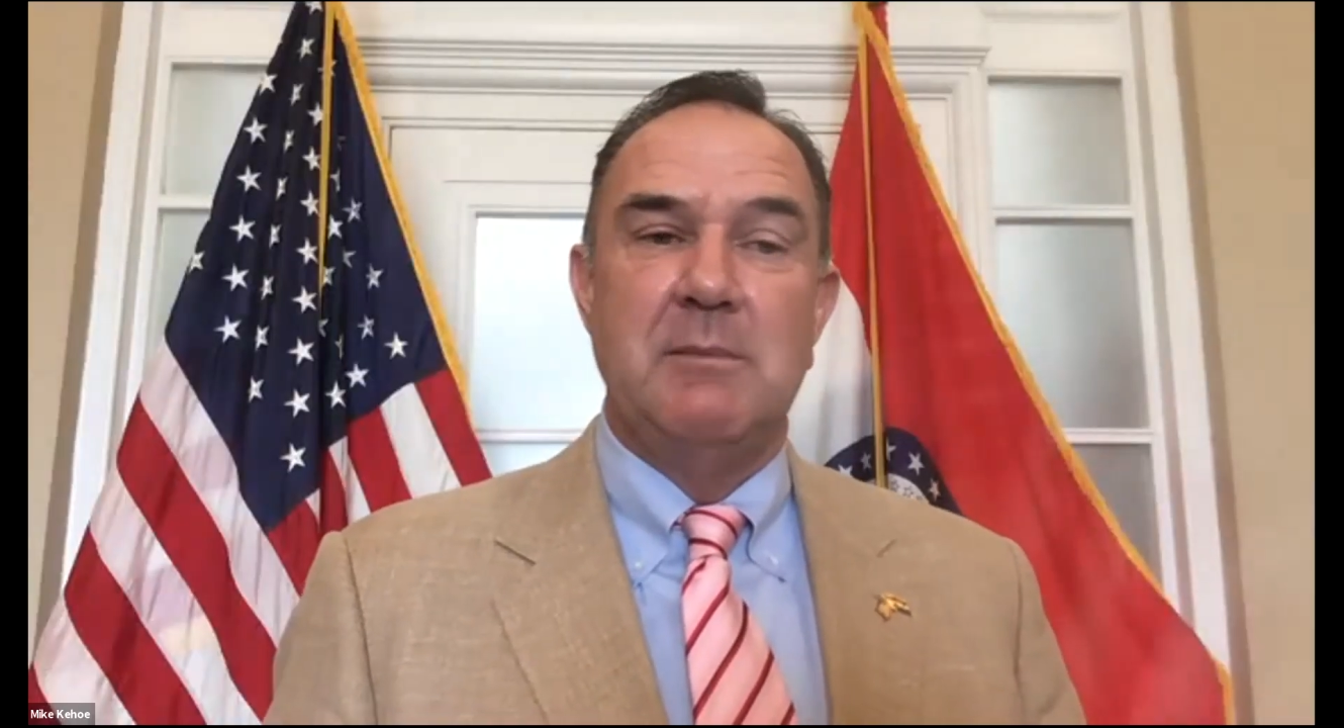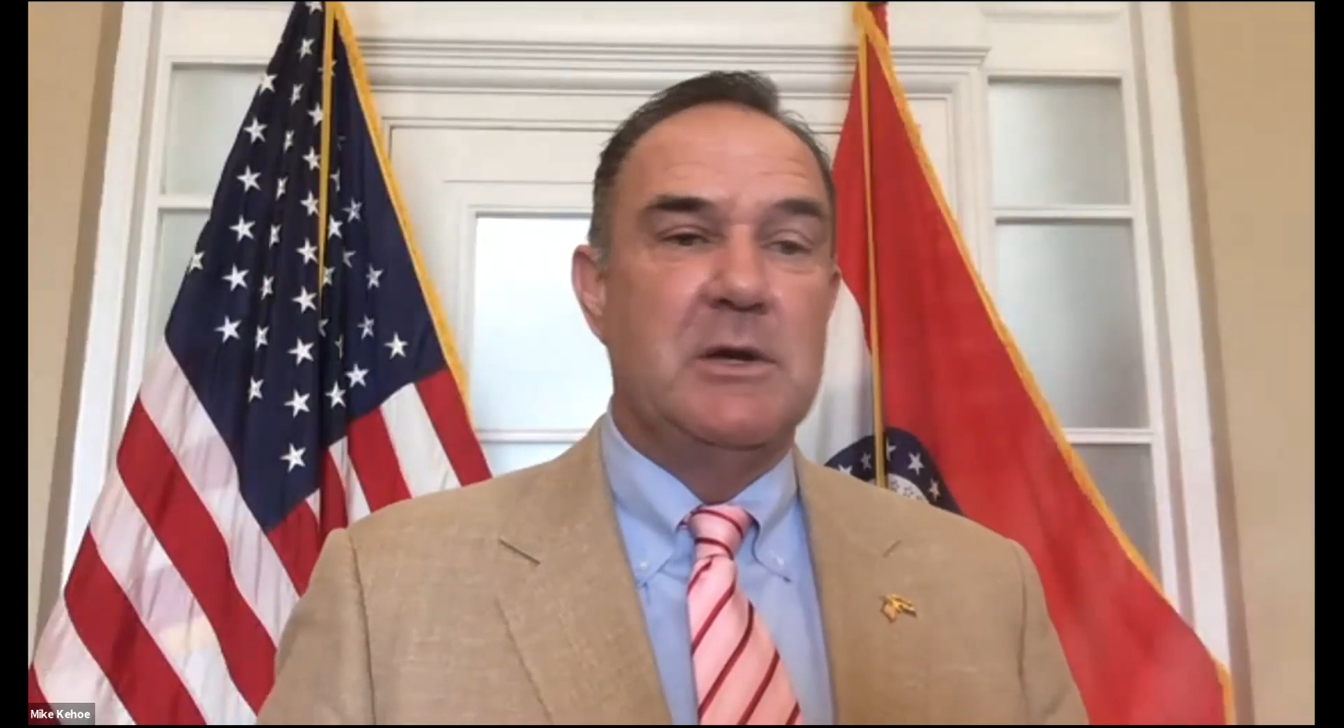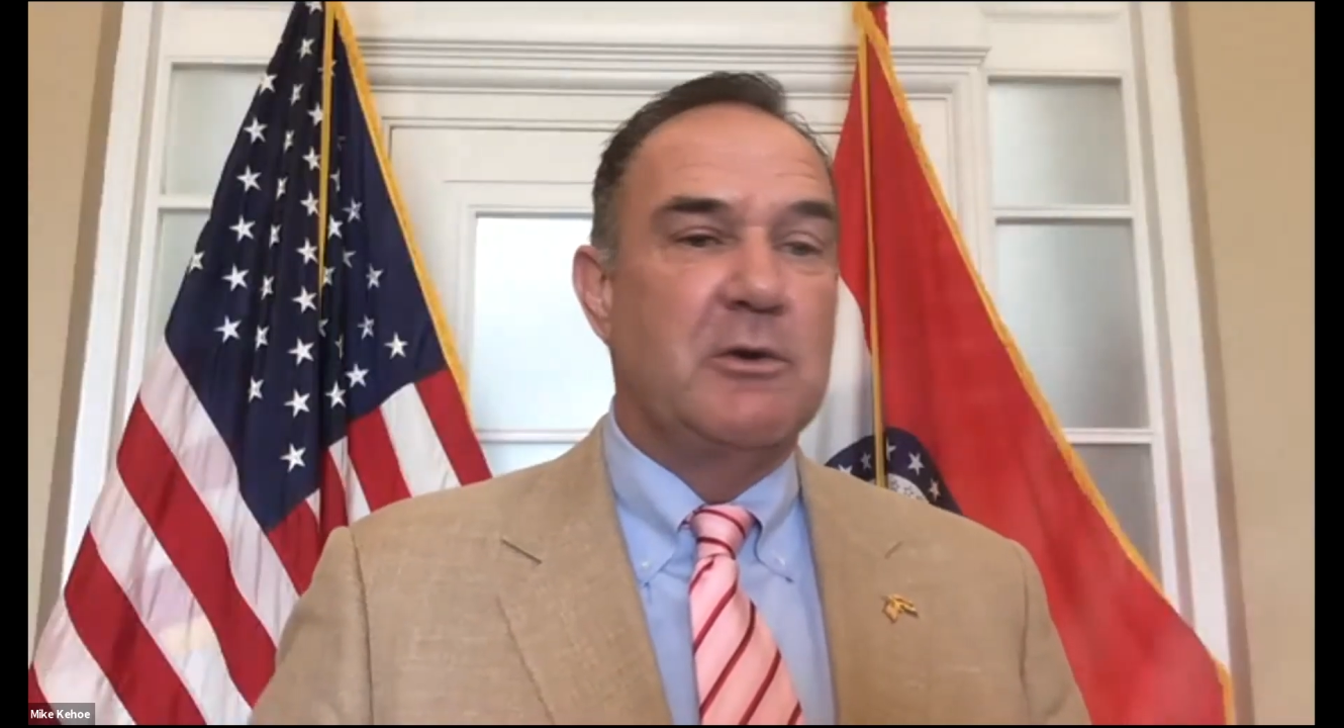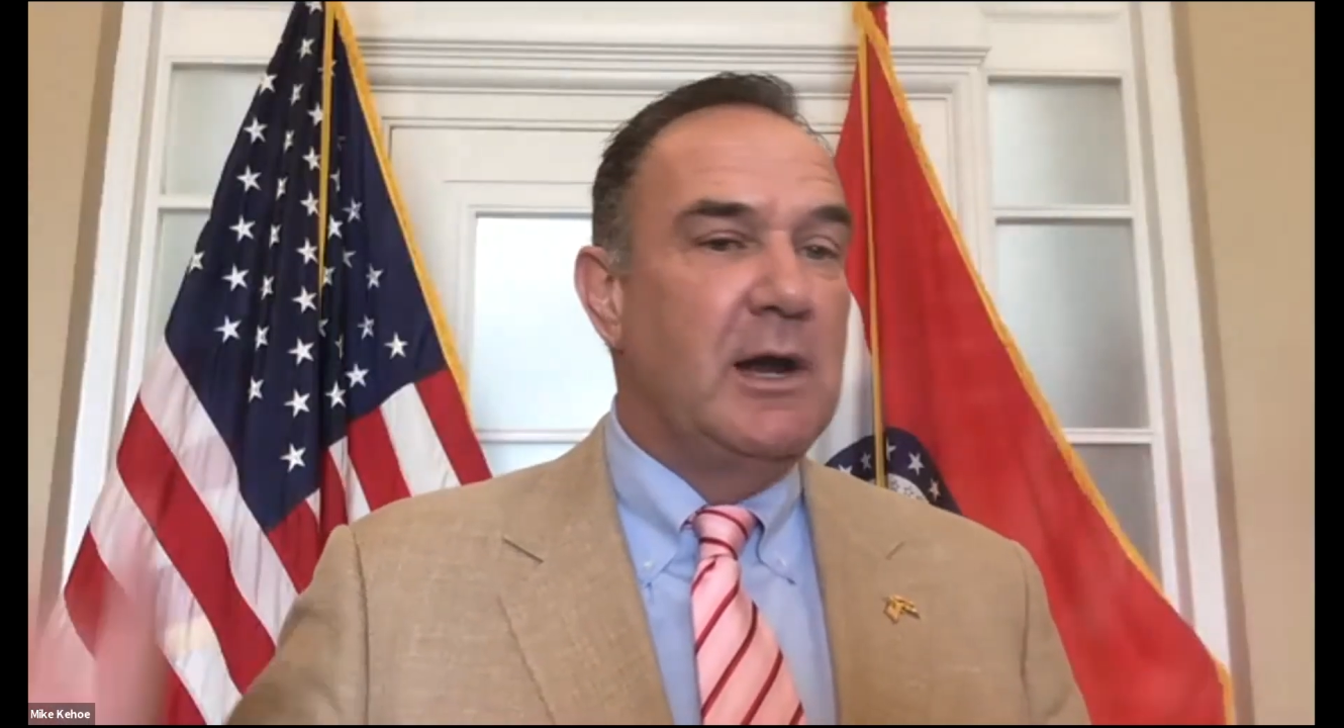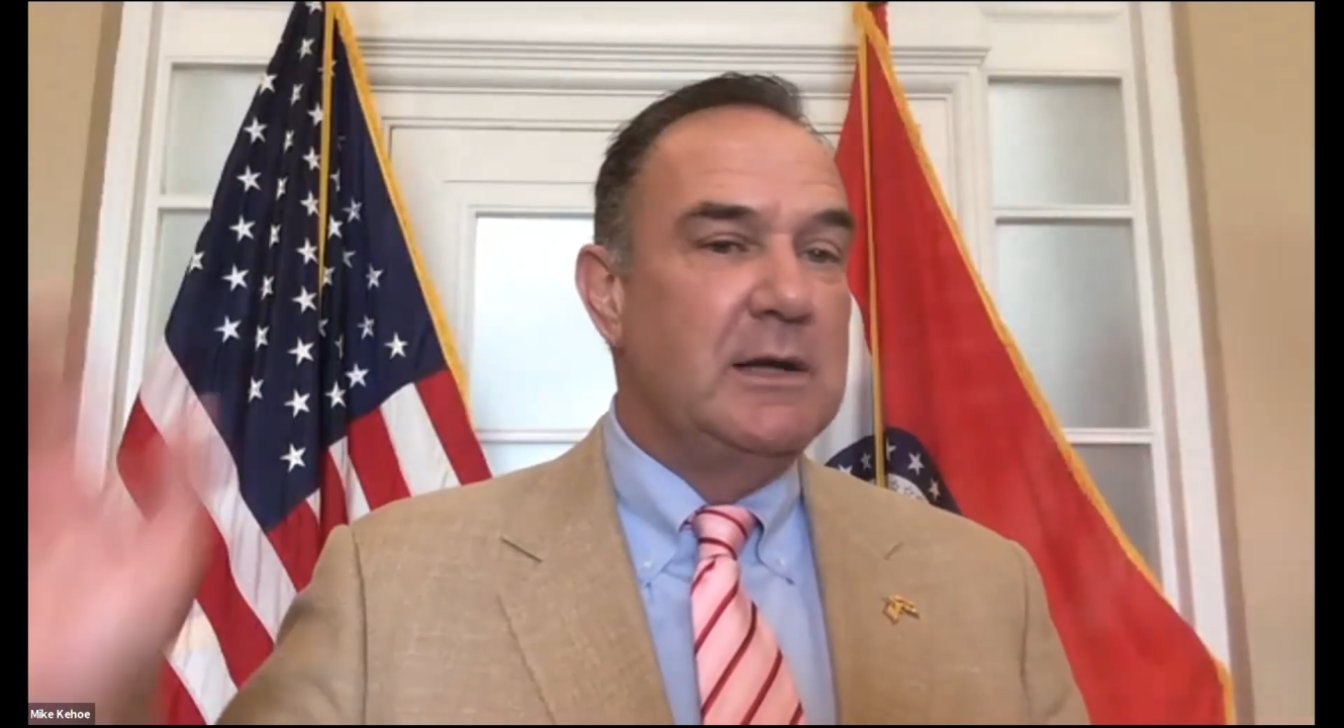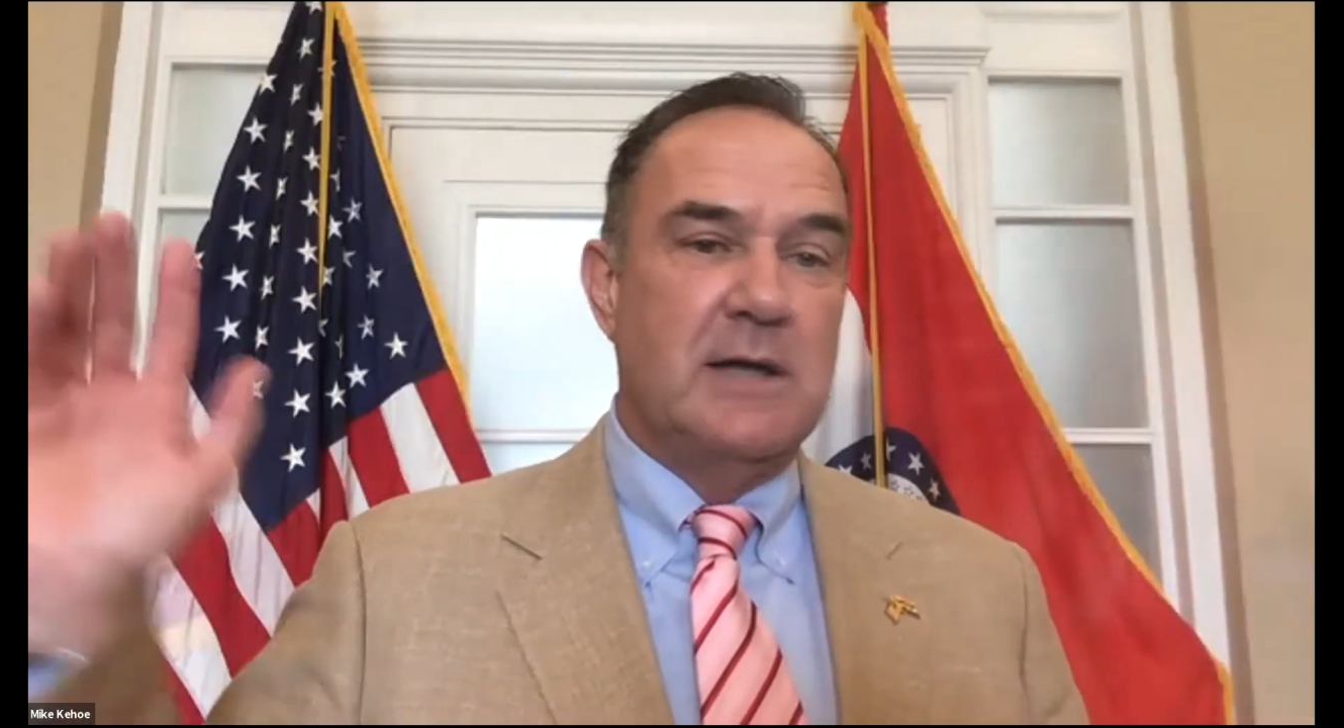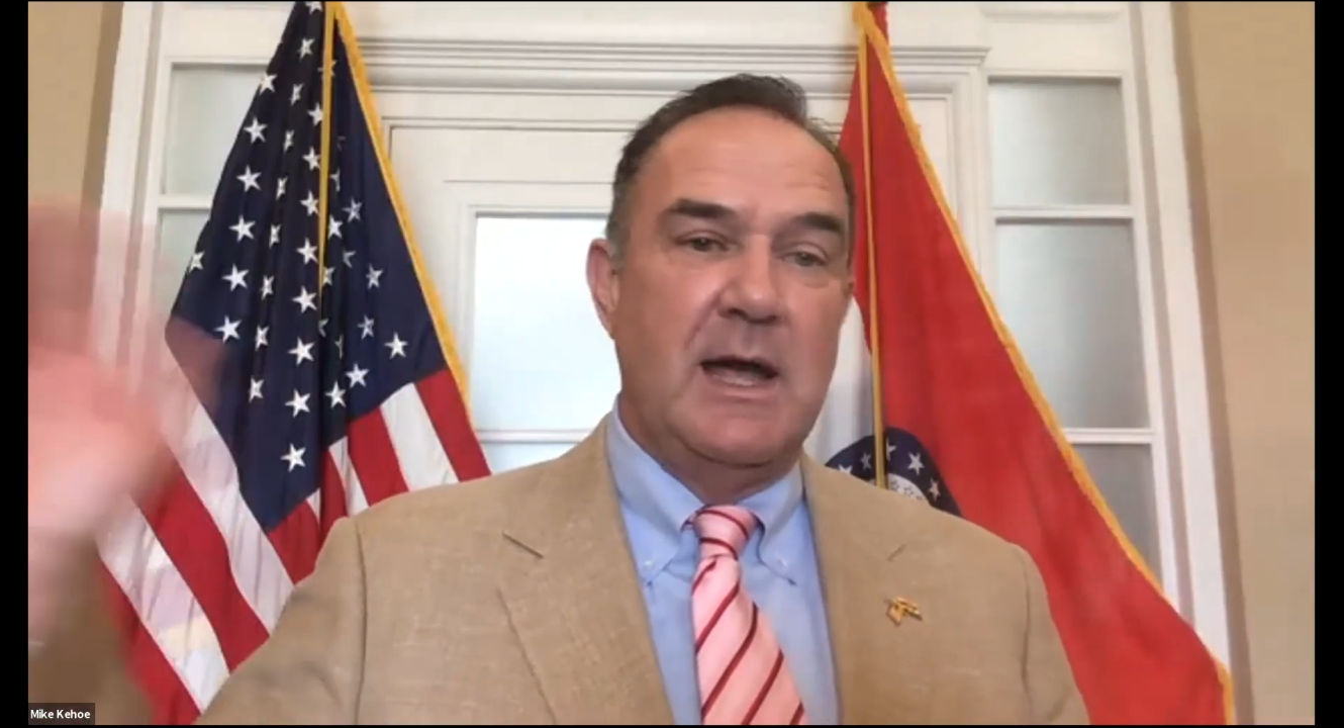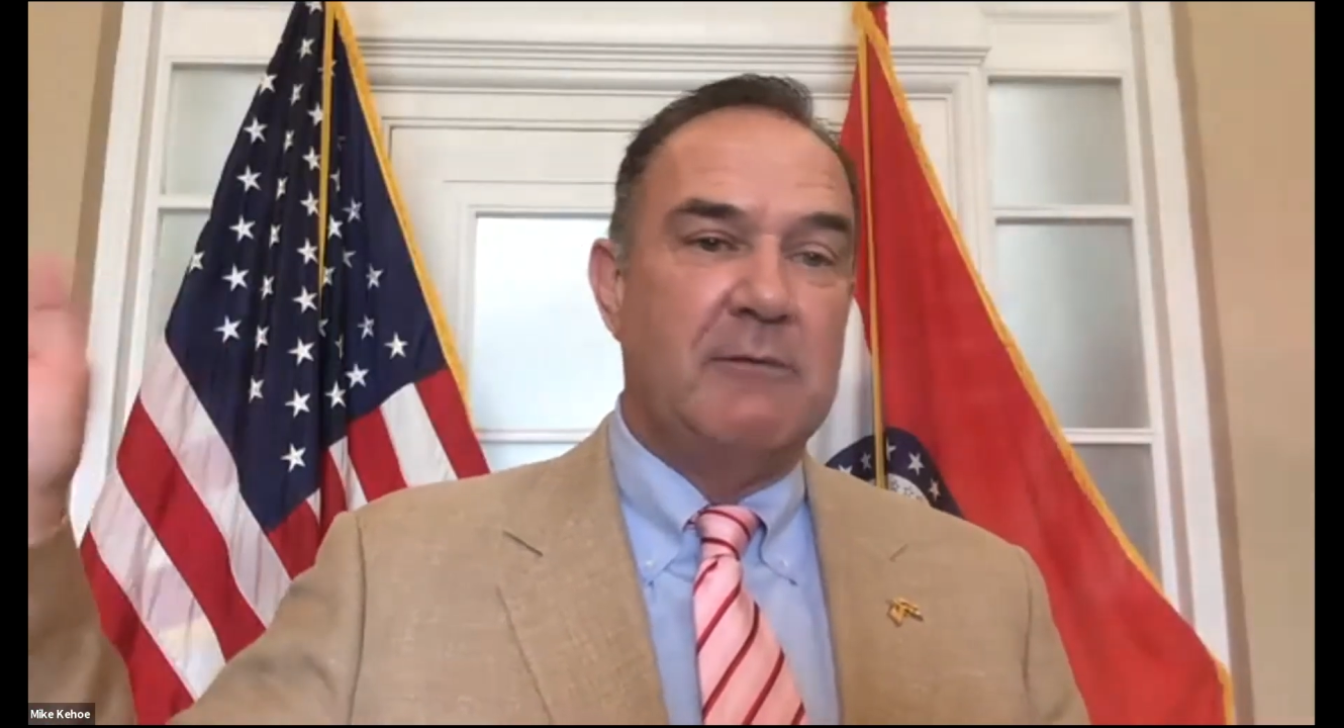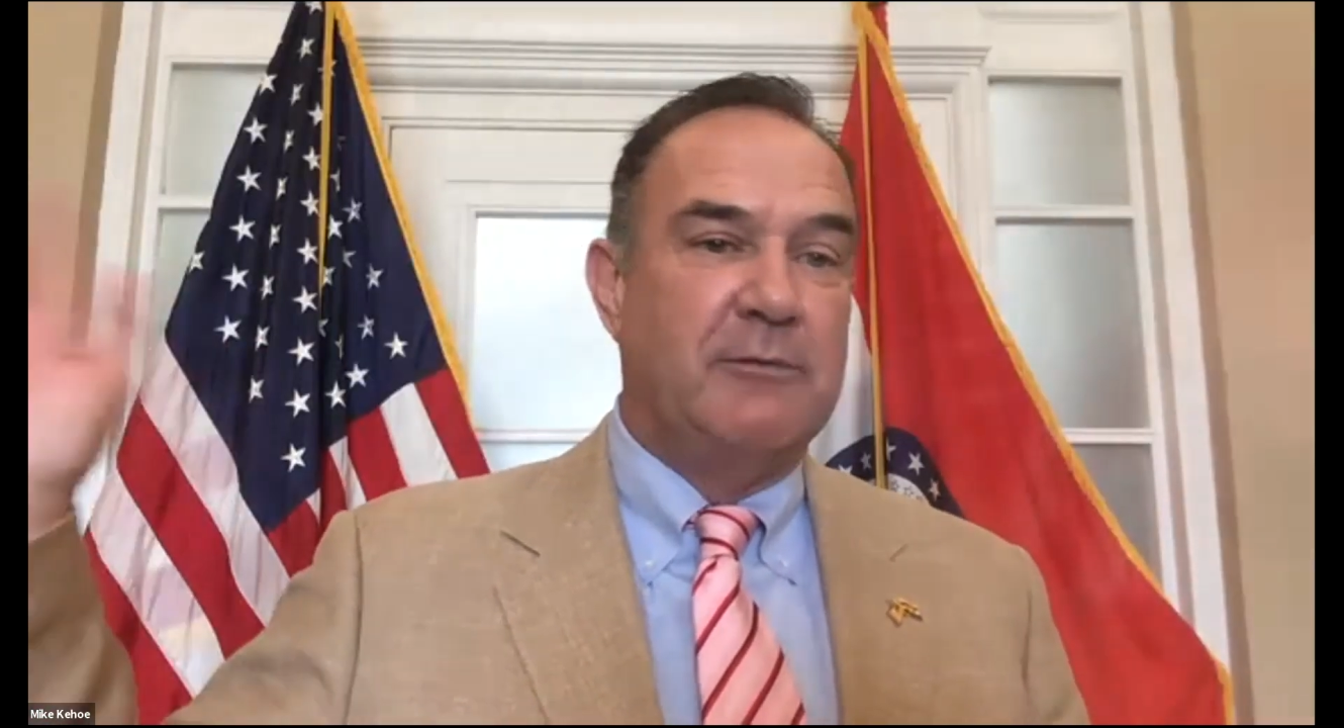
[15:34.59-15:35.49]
be great to have